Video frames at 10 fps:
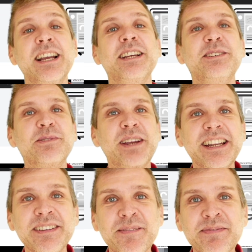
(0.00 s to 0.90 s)
you
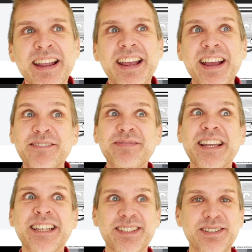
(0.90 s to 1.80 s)
can
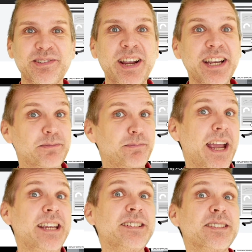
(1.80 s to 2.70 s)
extract
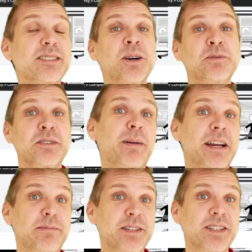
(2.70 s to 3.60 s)
pains, goals,
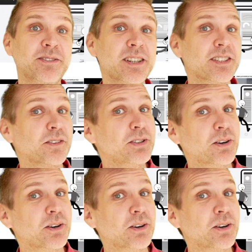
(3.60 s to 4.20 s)
buyer personas of your